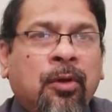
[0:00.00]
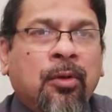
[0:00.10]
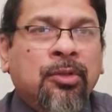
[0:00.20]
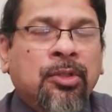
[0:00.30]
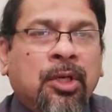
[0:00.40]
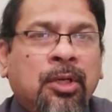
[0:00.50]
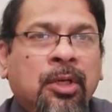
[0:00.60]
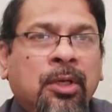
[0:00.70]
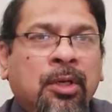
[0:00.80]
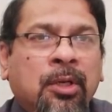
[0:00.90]
follow
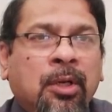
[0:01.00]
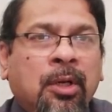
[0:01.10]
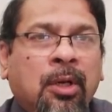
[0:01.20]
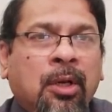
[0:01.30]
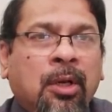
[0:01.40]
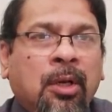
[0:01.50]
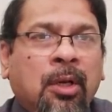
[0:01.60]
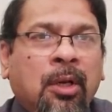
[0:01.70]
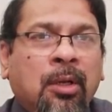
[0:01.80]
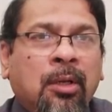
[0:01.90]
certain
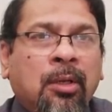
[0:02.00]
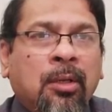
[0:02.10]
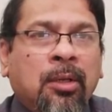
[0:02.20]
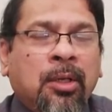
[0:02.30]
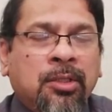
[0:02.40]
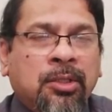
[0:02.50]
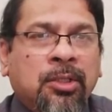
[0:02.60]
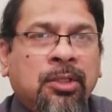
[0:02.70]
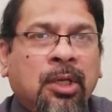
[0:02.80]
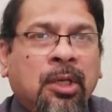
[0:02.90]

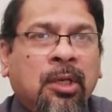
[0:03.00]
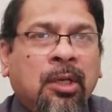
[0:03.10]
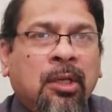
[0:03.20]
restriction.